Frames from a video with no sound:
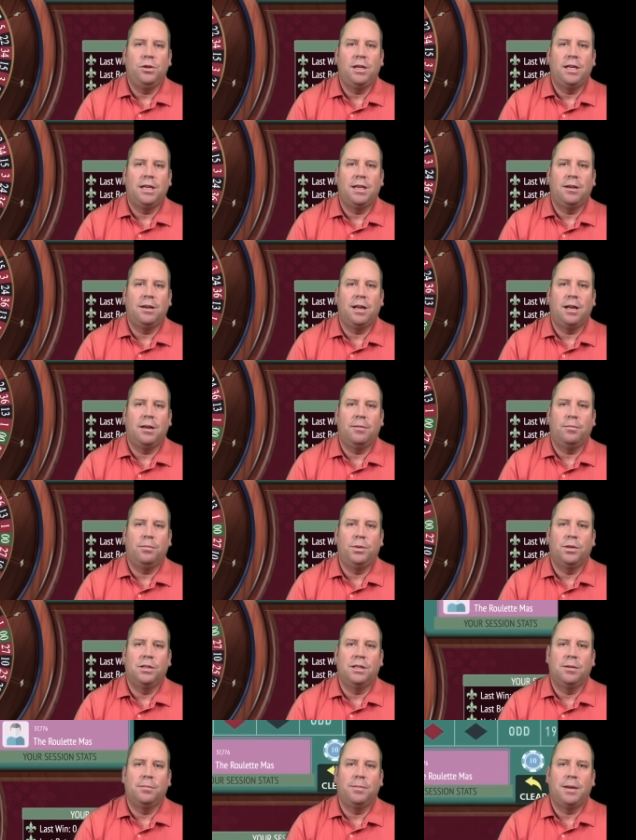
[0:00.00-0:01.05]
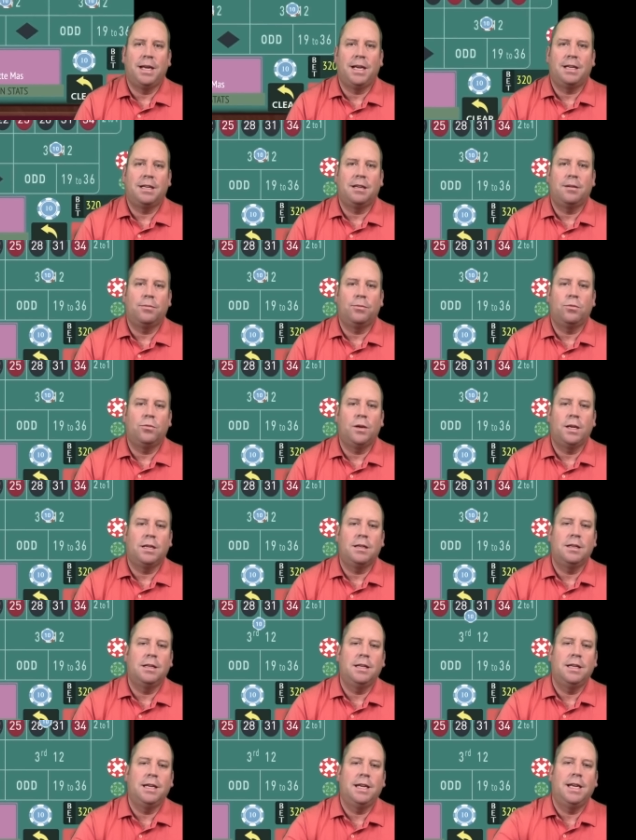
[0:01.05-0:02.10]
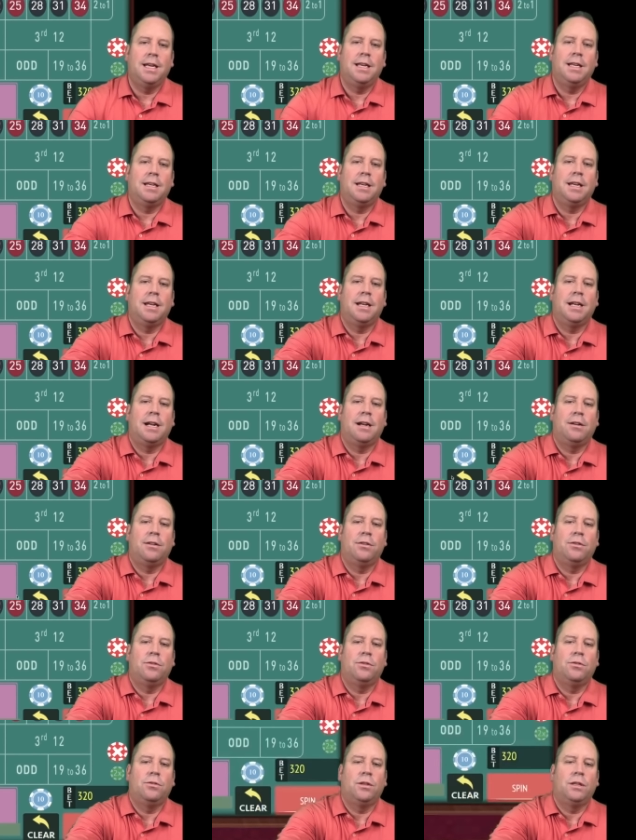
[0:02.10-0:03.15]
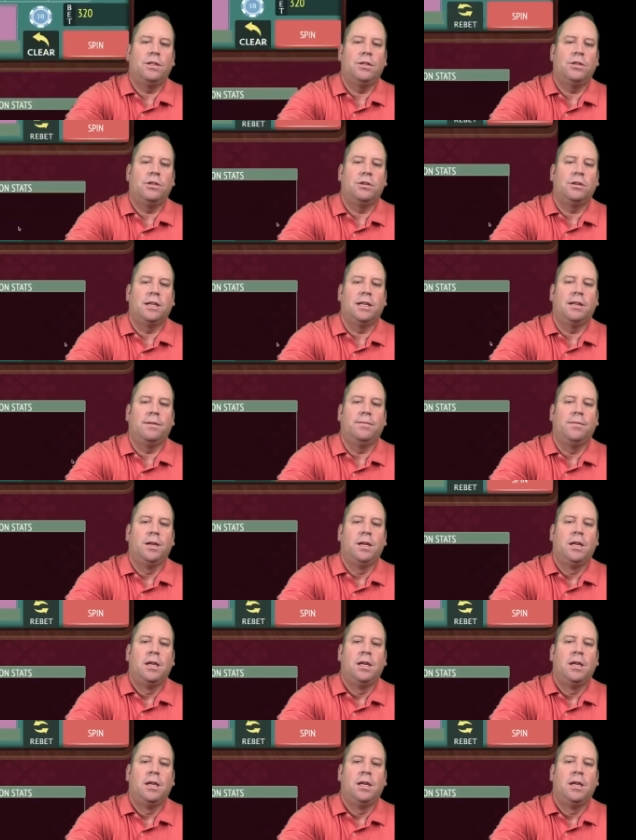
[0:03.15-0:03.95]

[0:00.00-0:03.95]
can uh, build it back up quickly and get out of the hole that you're in.